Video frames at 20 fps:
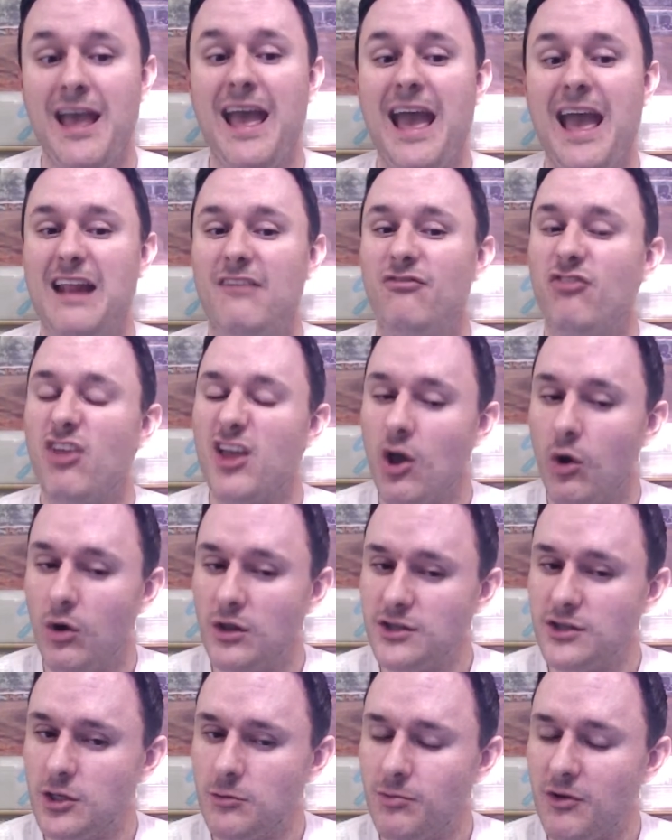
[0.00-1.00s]
And if they go a
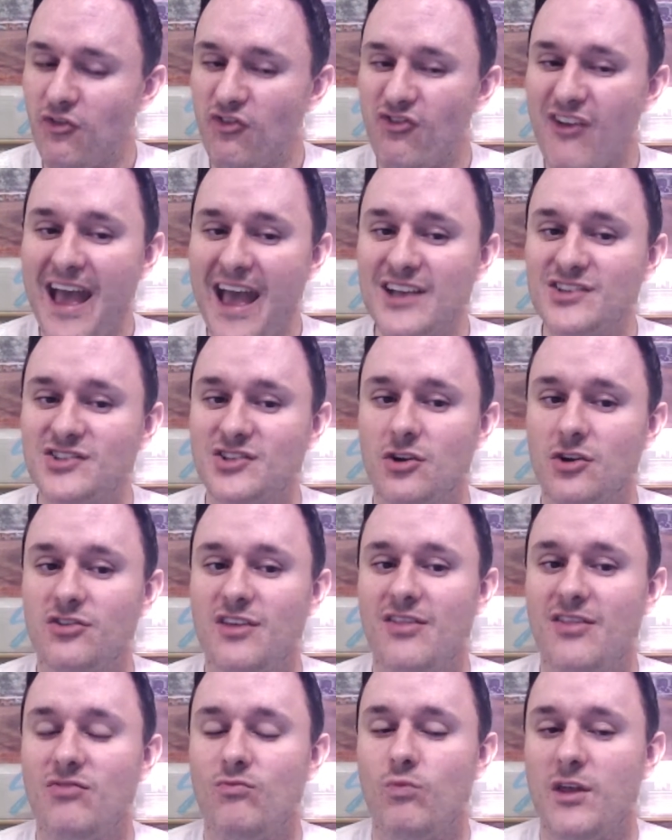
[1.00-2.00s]
little bit faster
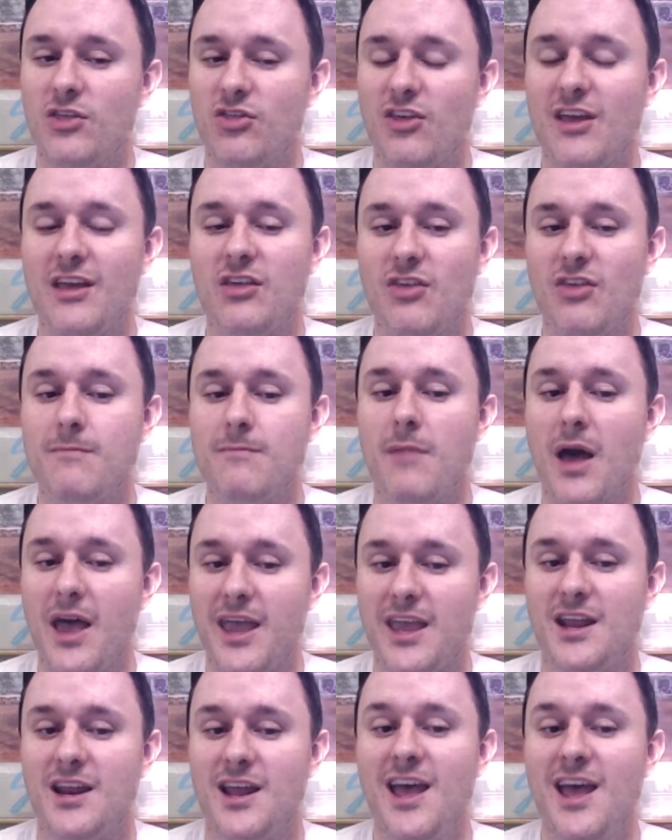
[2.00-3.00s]
than we think they
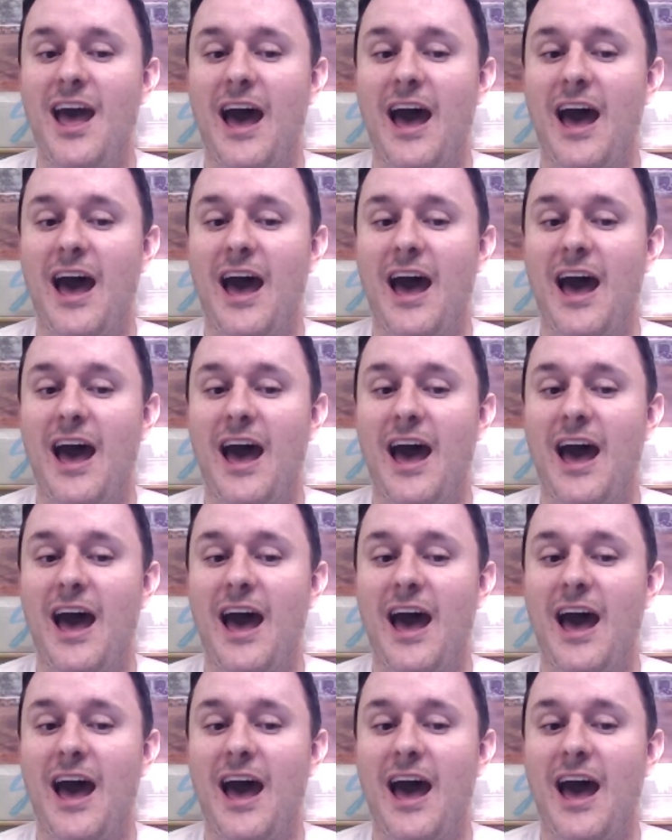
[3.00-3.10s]
might,